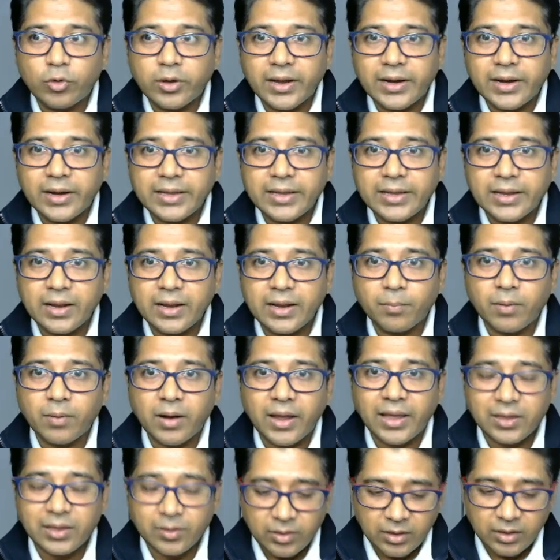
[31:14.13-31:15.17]
can grab
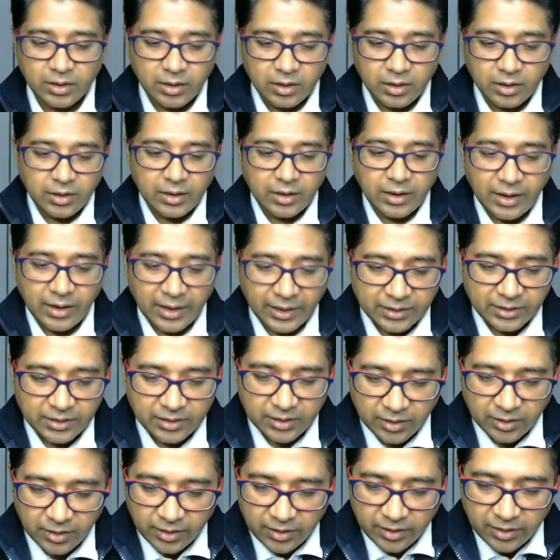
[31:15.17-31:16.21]
like
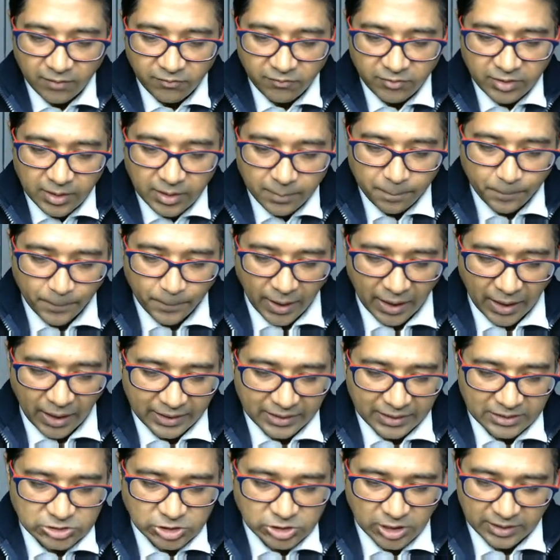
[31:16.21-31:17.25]
Debian
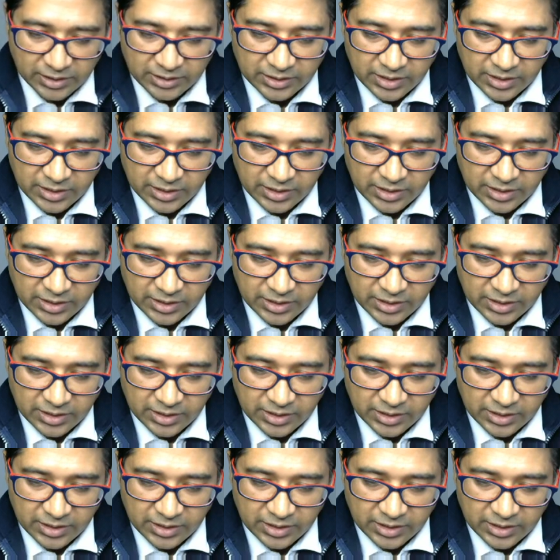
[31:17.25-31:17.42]
package. I